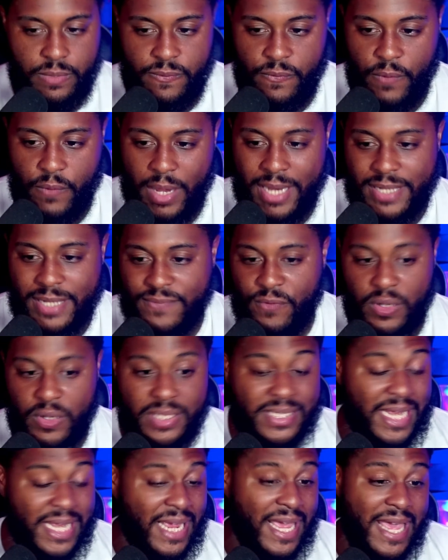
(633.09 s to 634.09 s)
for the
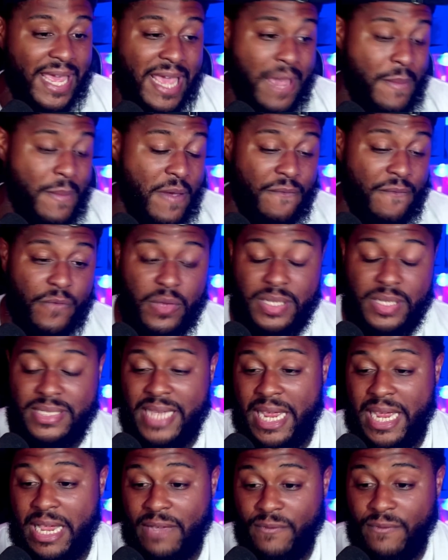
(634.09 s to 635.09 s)
sake of him and for the
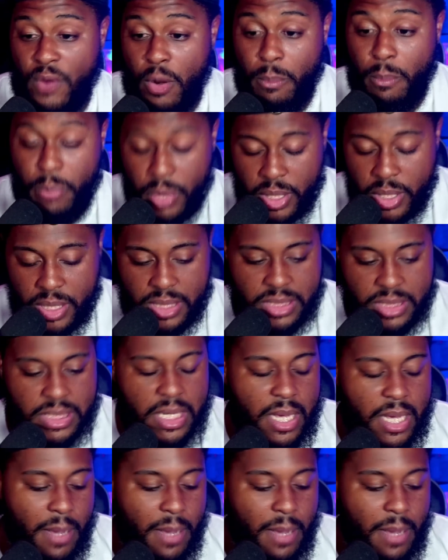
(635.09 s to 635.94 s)
sake of our books.